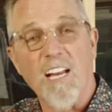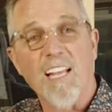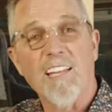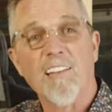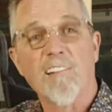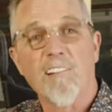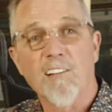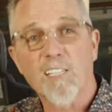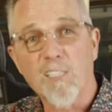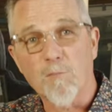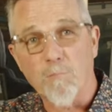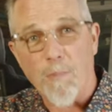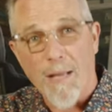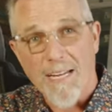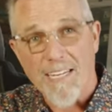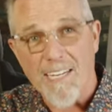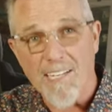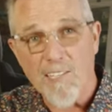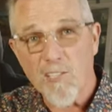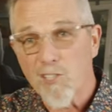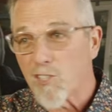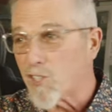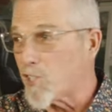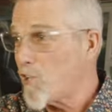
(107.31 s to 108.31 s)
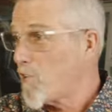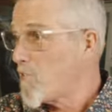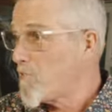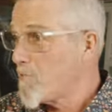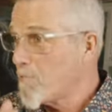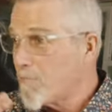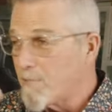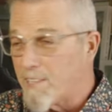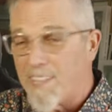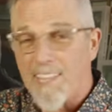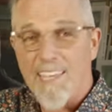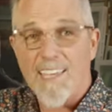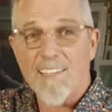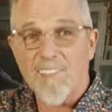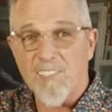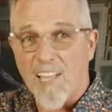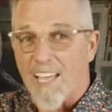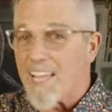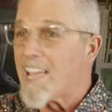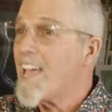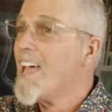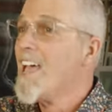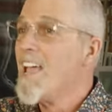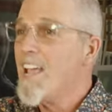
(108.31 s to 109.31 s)
and they're expecting certain things
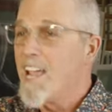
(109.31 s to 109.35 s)
like,